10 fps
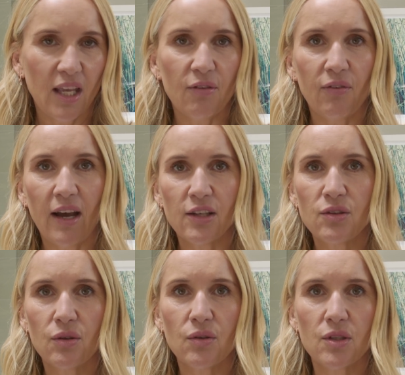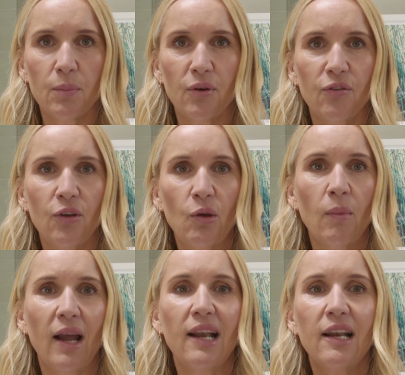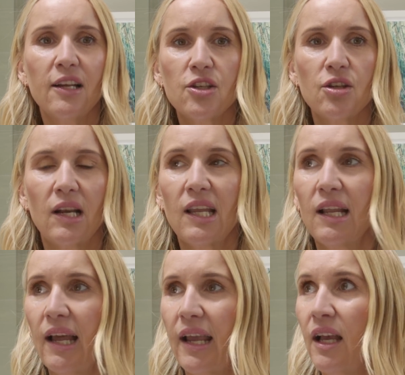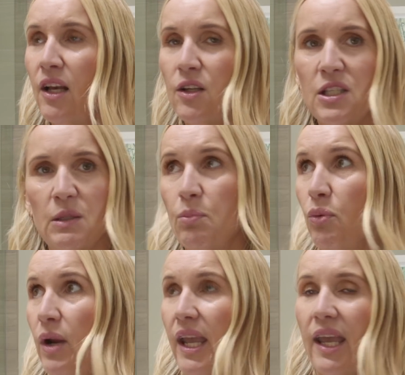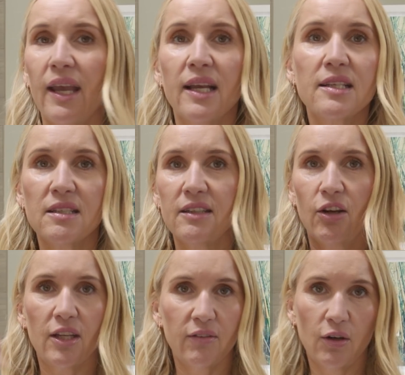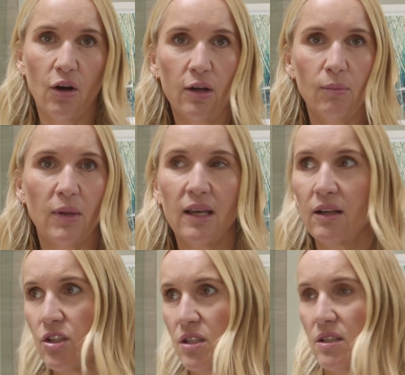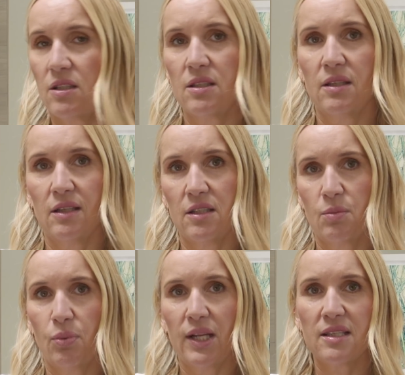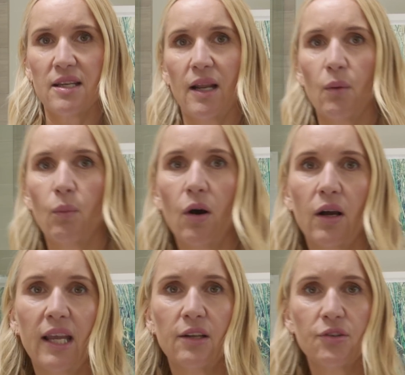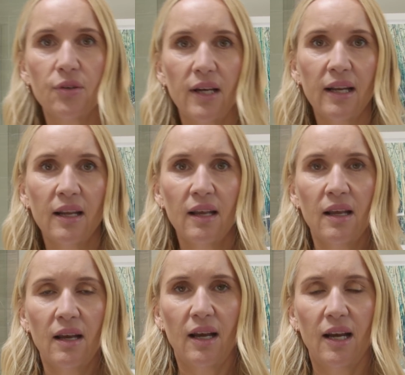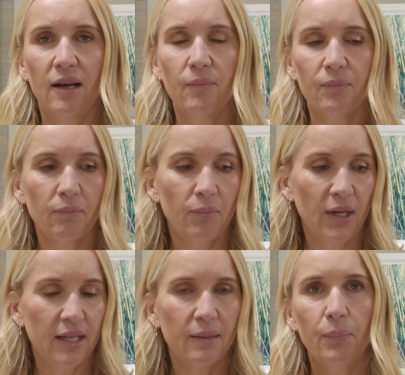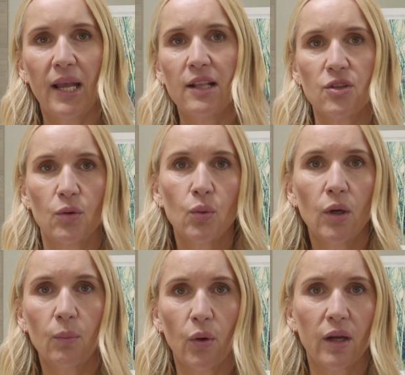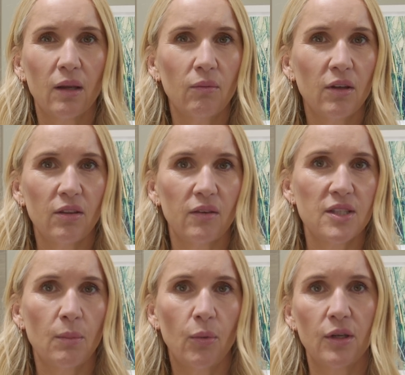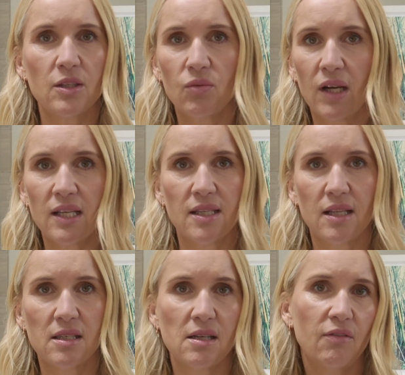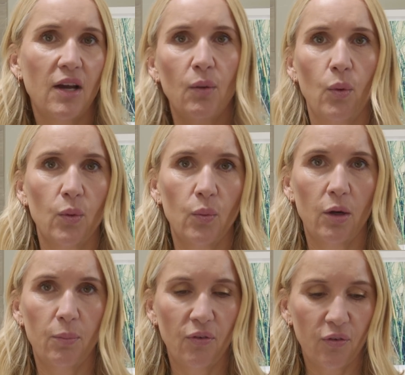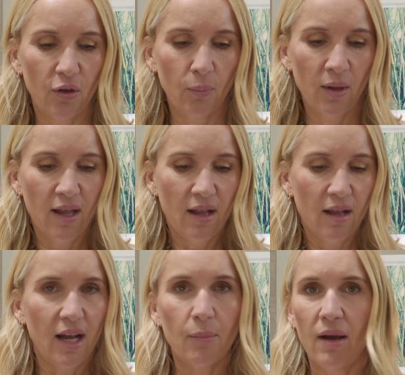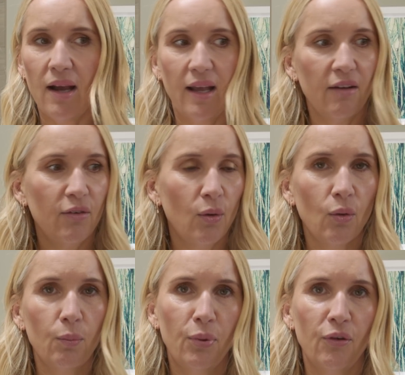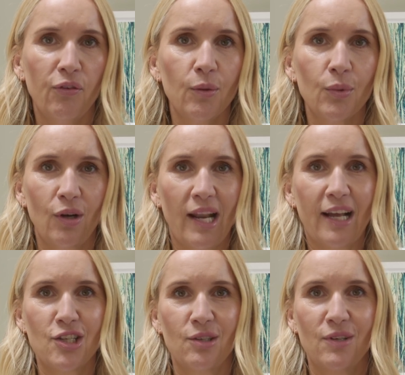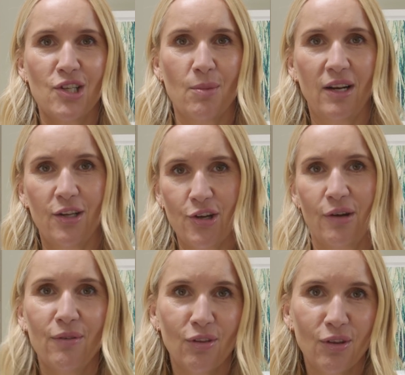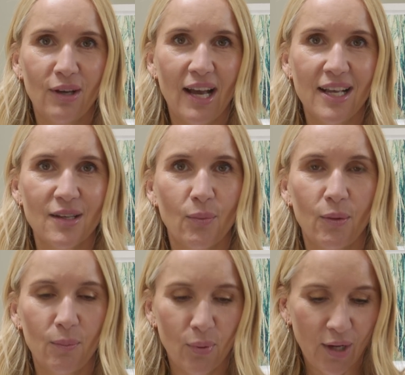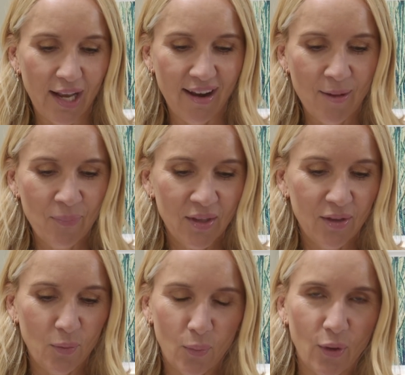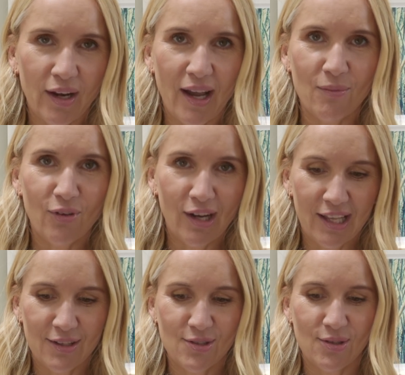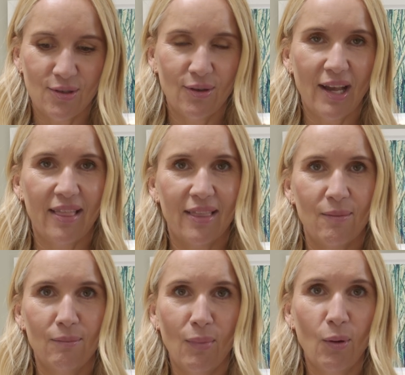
If I do use a perfume, I literally like spray it, not even on me, just a spritz, and I walk into it. But it depends on who I'm working with. If someone is really sensitive, I won't wear perfume. I have a whole perfume collection which I'm going to share with you guys at one point. The one I'm really into at the